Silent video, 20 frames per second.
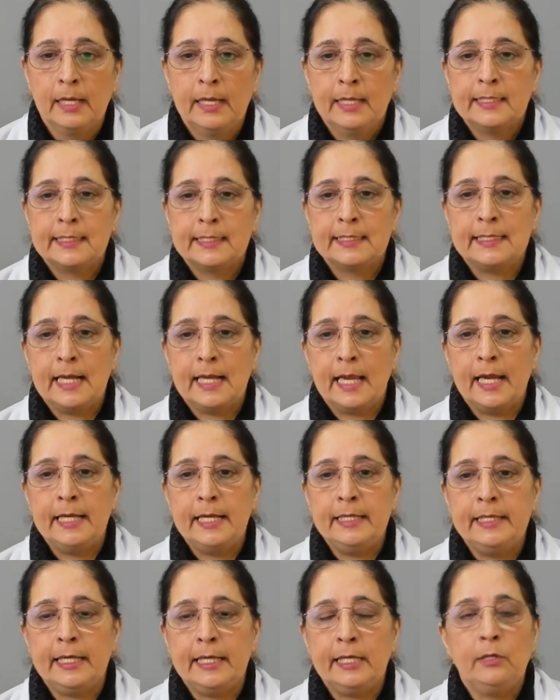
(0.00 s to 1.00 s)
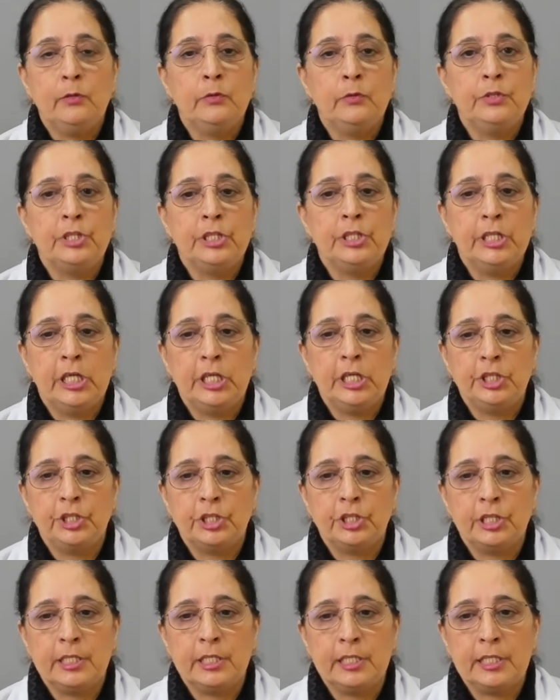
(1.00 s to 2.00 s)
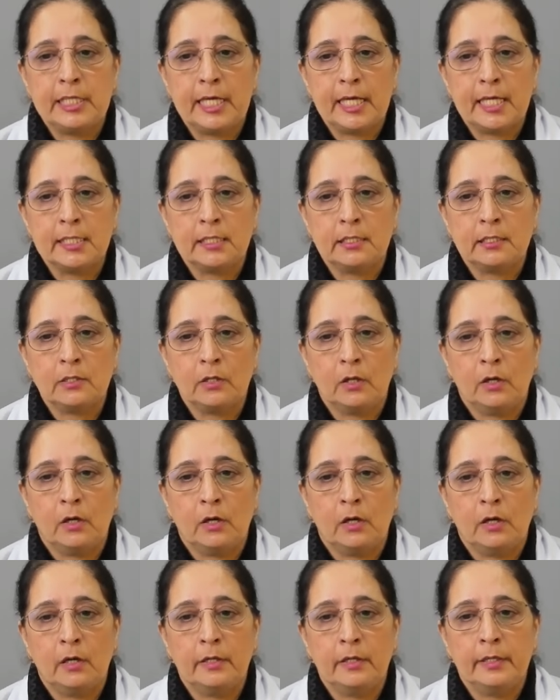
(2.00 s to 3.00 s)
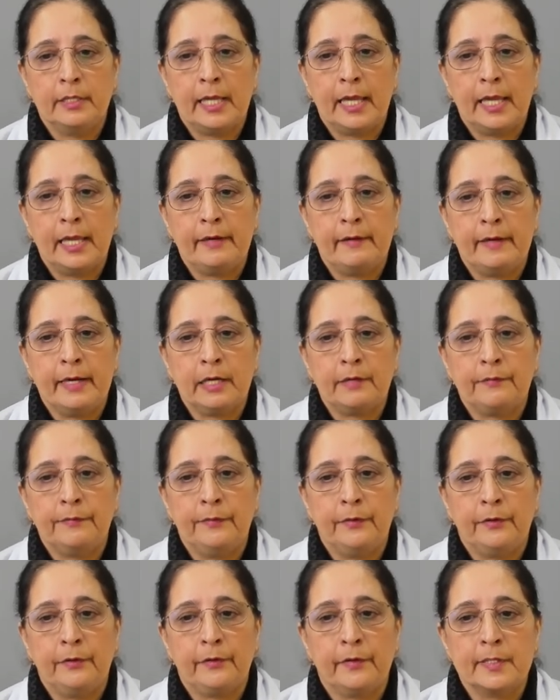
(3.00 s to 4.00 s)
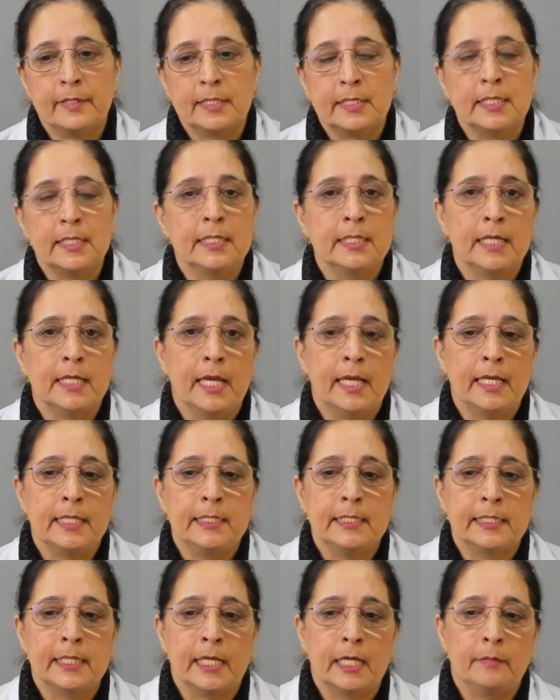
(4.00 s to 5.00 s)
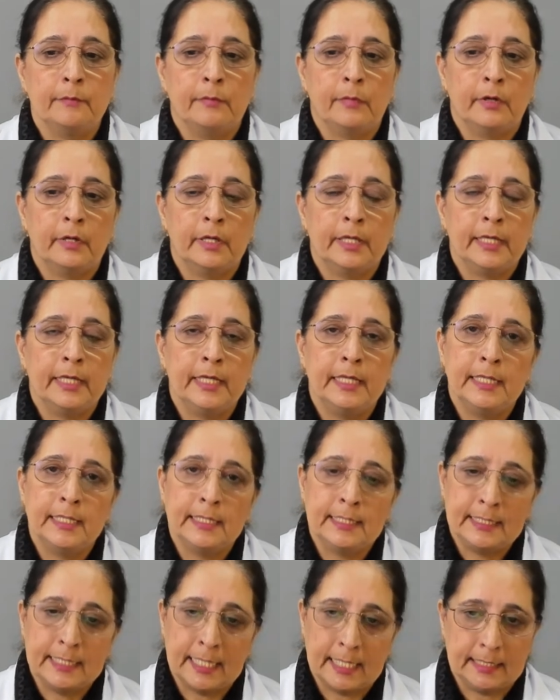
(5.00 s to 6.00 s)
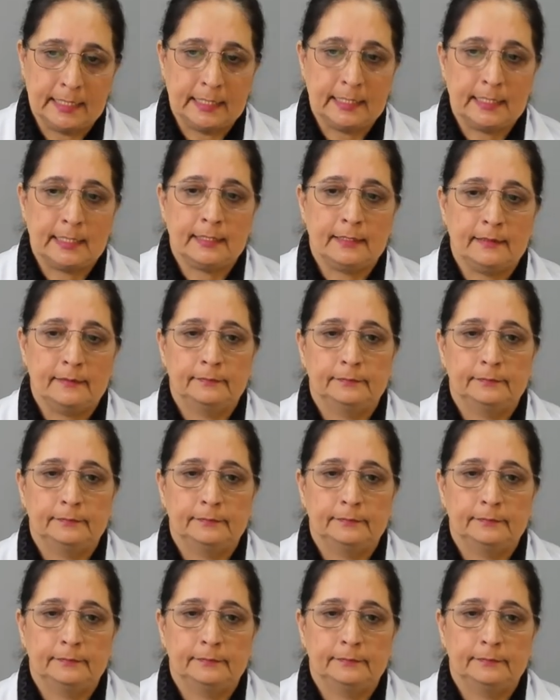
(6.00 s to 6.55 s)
Slide agglutination test or direct fluorescent antibody test.